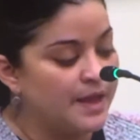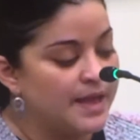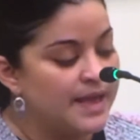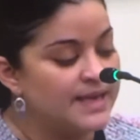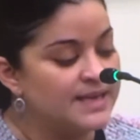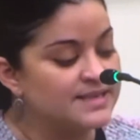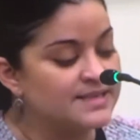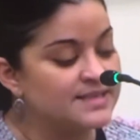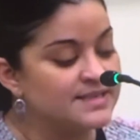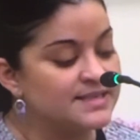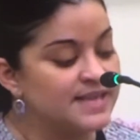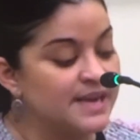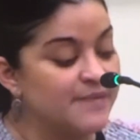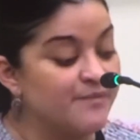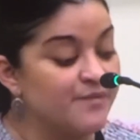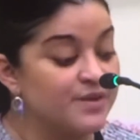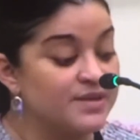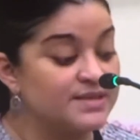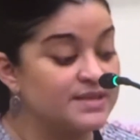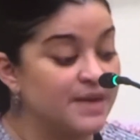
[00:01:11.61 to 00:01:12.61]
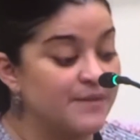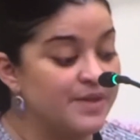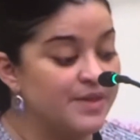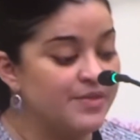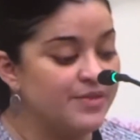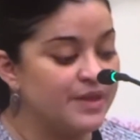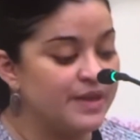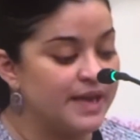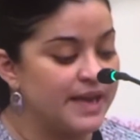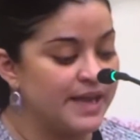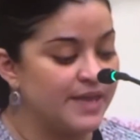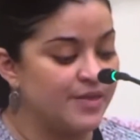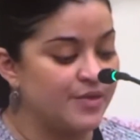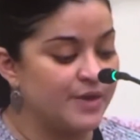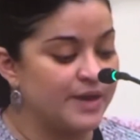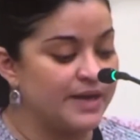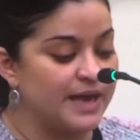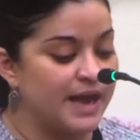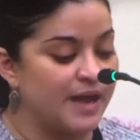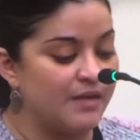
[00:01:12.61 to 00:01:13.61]
It is the same for seventh and eighth
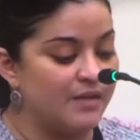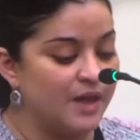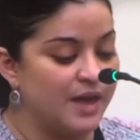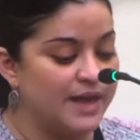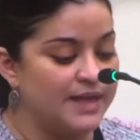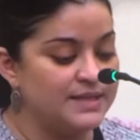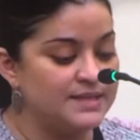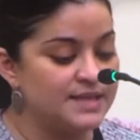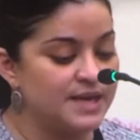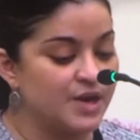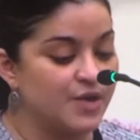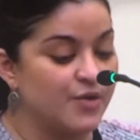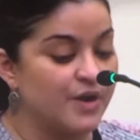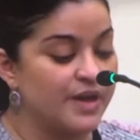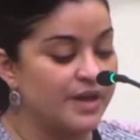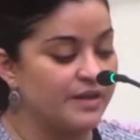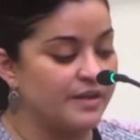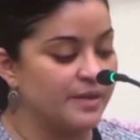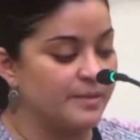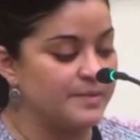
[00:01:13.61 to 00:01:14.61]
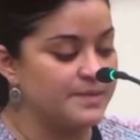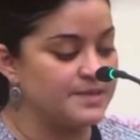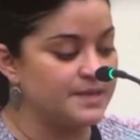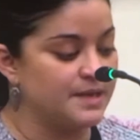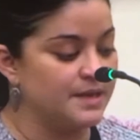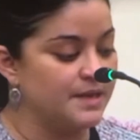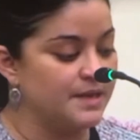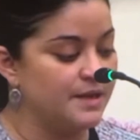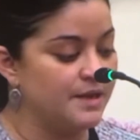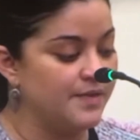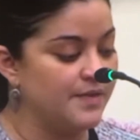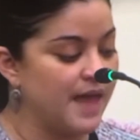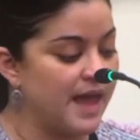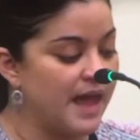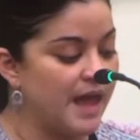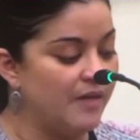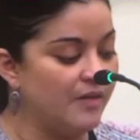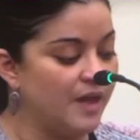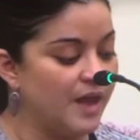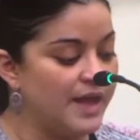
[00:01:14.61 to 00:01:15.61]
grade outlines and curriculums. The
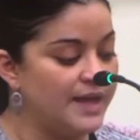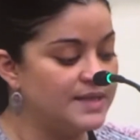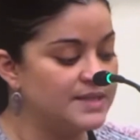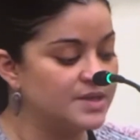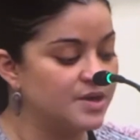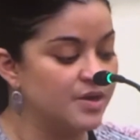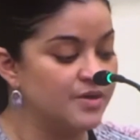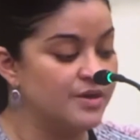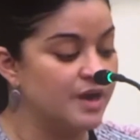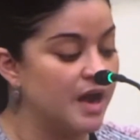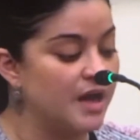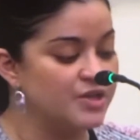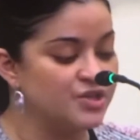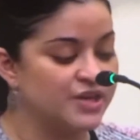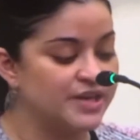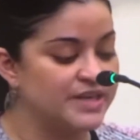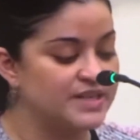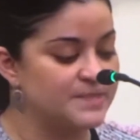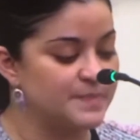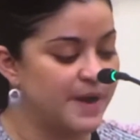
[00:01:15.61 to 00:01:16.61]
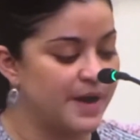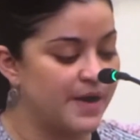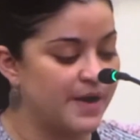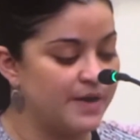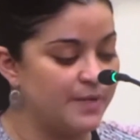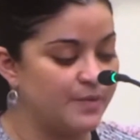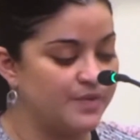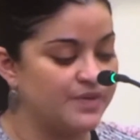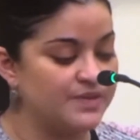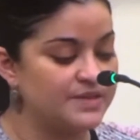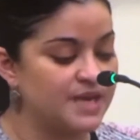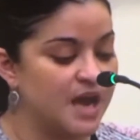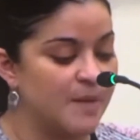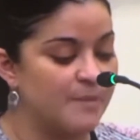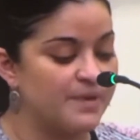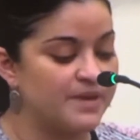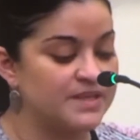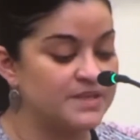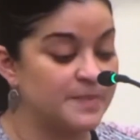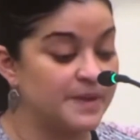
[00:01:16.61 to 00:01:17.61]
outlines are not transparent with the
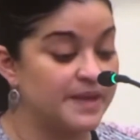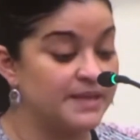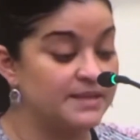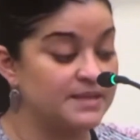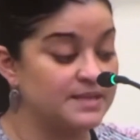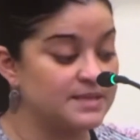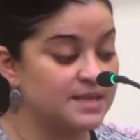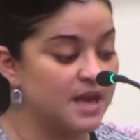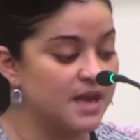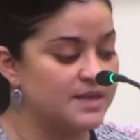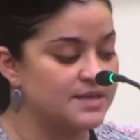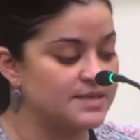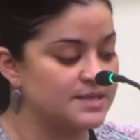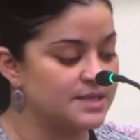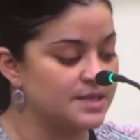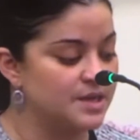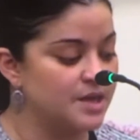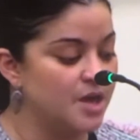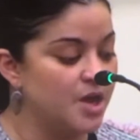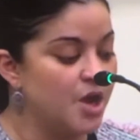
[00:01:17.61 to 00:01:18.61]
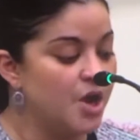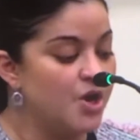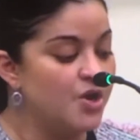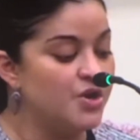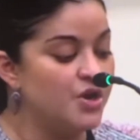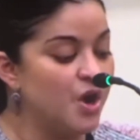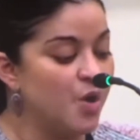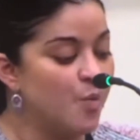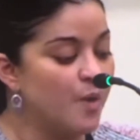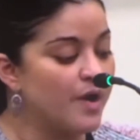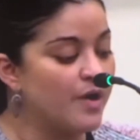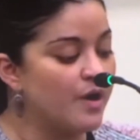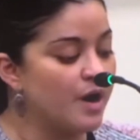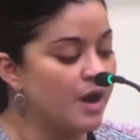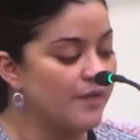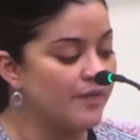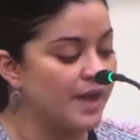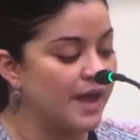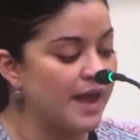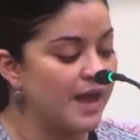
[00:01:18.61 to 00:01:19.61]
topics being discussed. Nowhere on
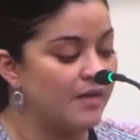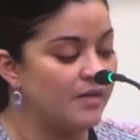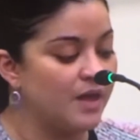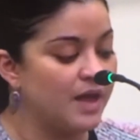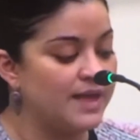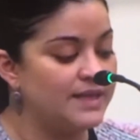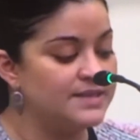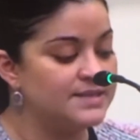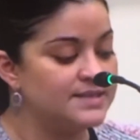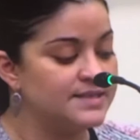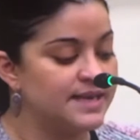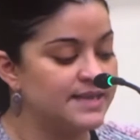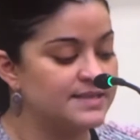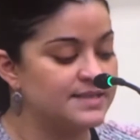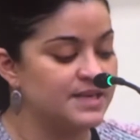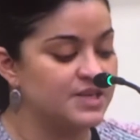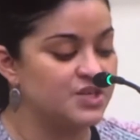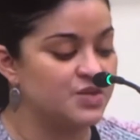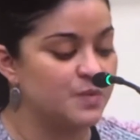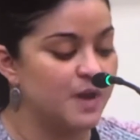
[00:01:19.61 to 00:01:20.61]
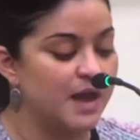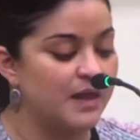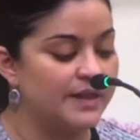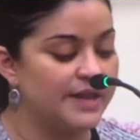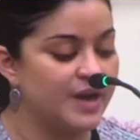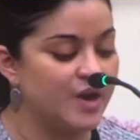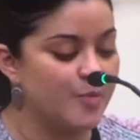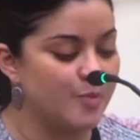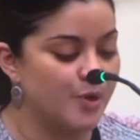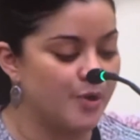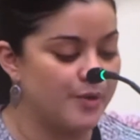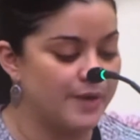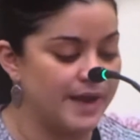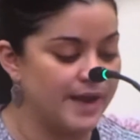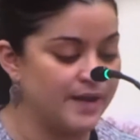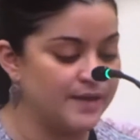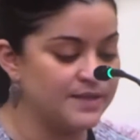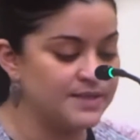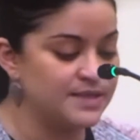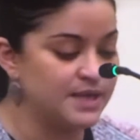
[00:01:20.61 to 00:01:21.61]
the outlines state sexuality or
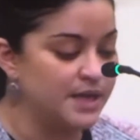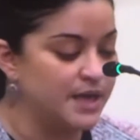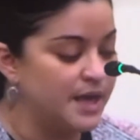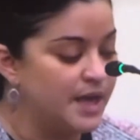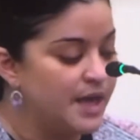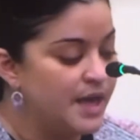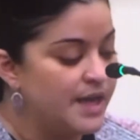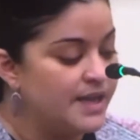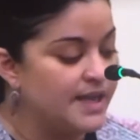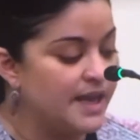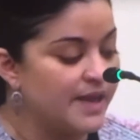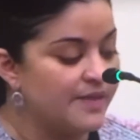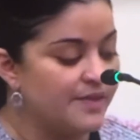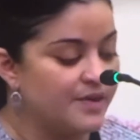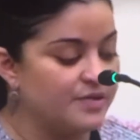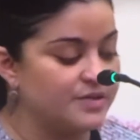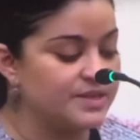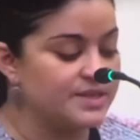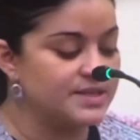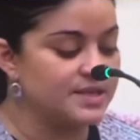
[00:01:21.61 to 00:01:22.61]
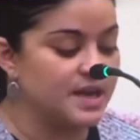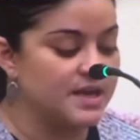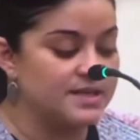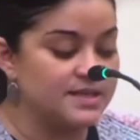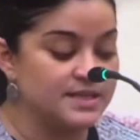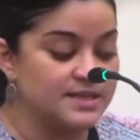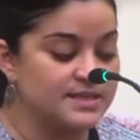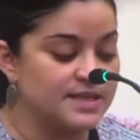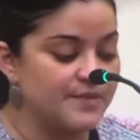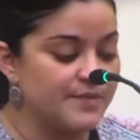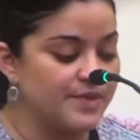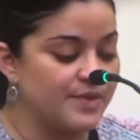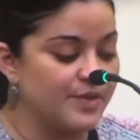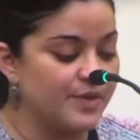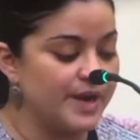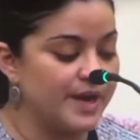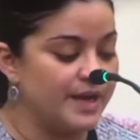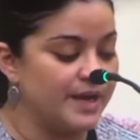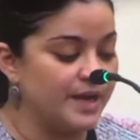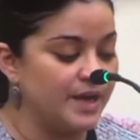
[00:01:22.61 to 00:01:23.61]
pronouns, yet they're discussed in seventh
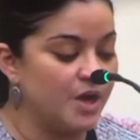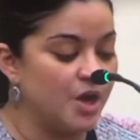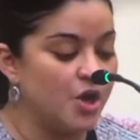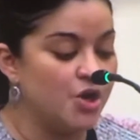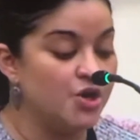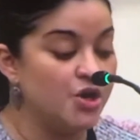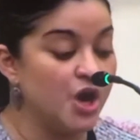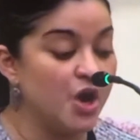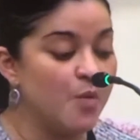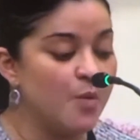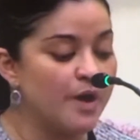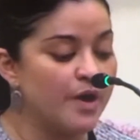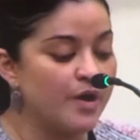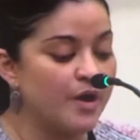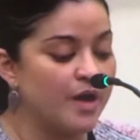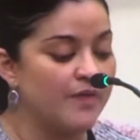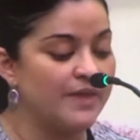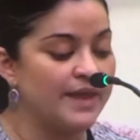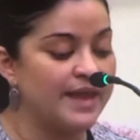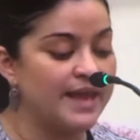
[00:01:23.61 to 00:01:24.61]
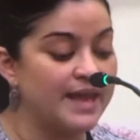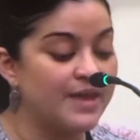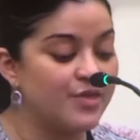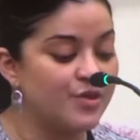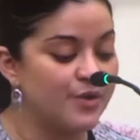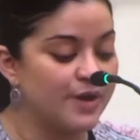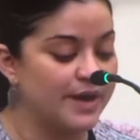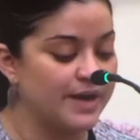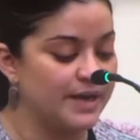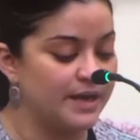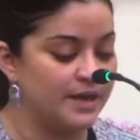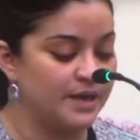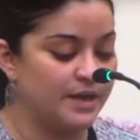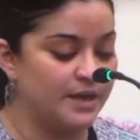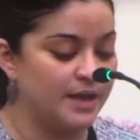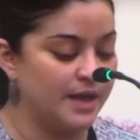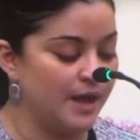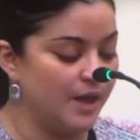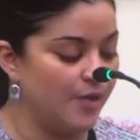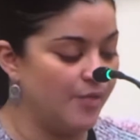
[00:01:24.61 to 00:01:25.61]
grade. Nowhere on the eighth grade
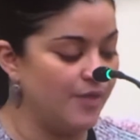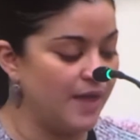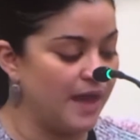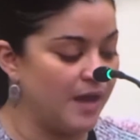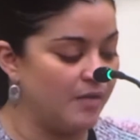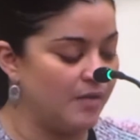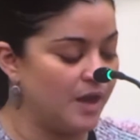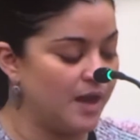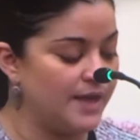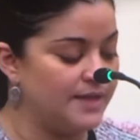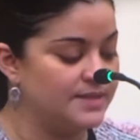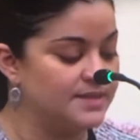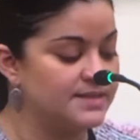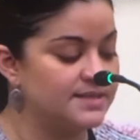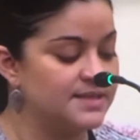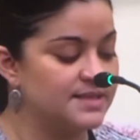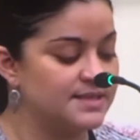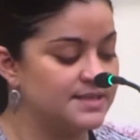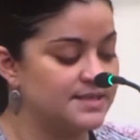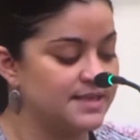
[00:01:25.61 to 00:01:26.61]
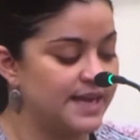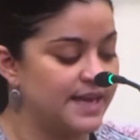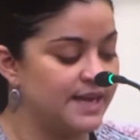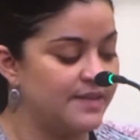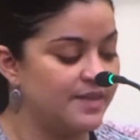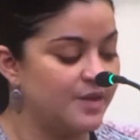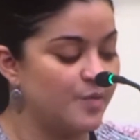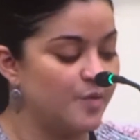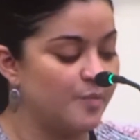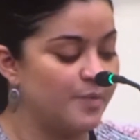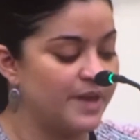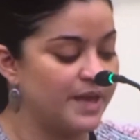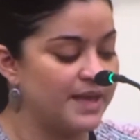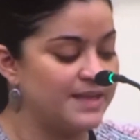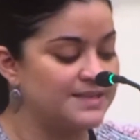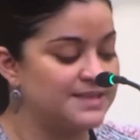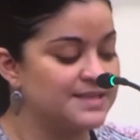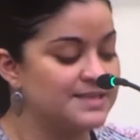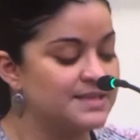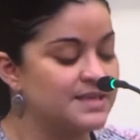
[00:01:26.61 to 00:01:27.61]
health outline does it state there will be a
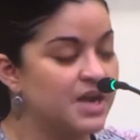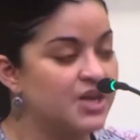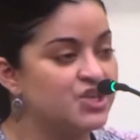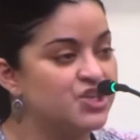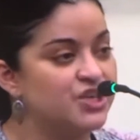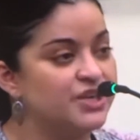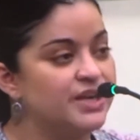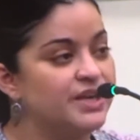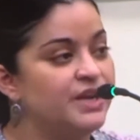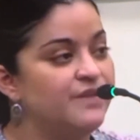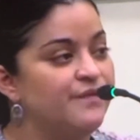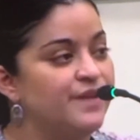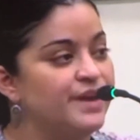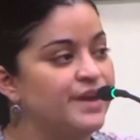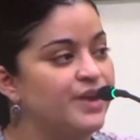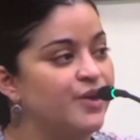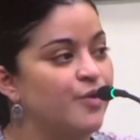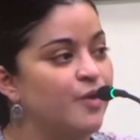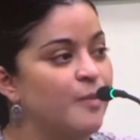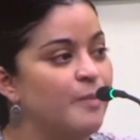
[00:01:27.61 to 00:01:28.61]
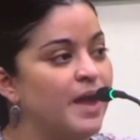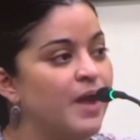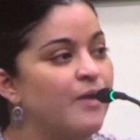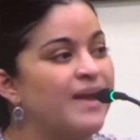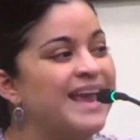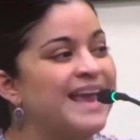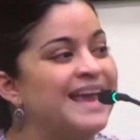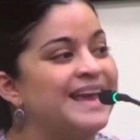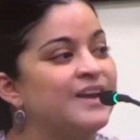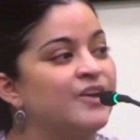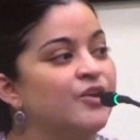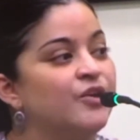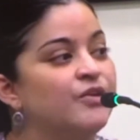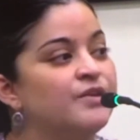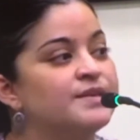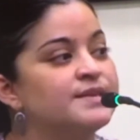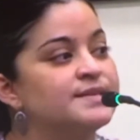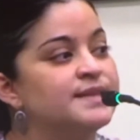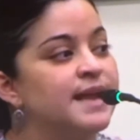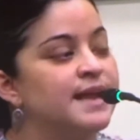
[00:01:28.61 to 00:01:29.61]
discussion in a video about anal
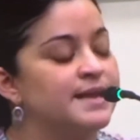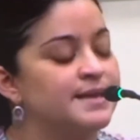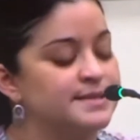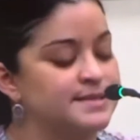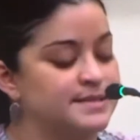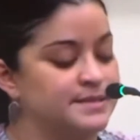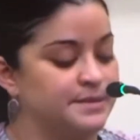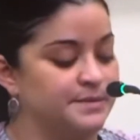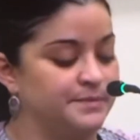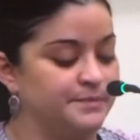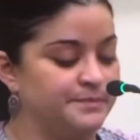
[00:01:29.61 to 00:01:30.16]
sex.